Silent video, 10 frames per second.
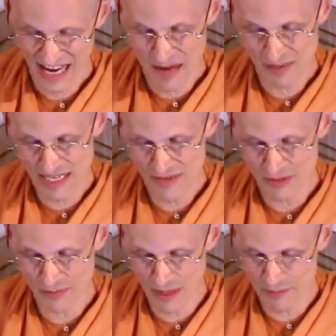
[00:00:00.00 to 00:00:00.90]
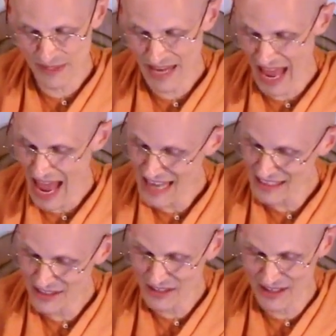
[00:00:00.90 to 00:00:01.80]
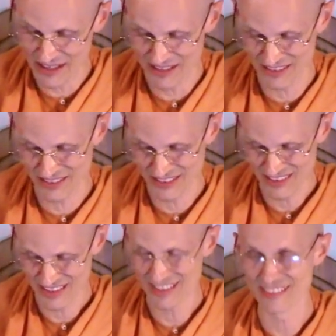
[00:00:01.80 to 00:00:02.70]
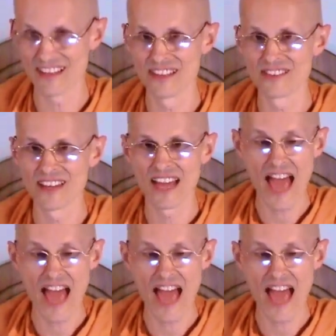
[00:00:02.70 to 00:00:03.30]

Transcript: "I believe in Brahman and the gods," he says,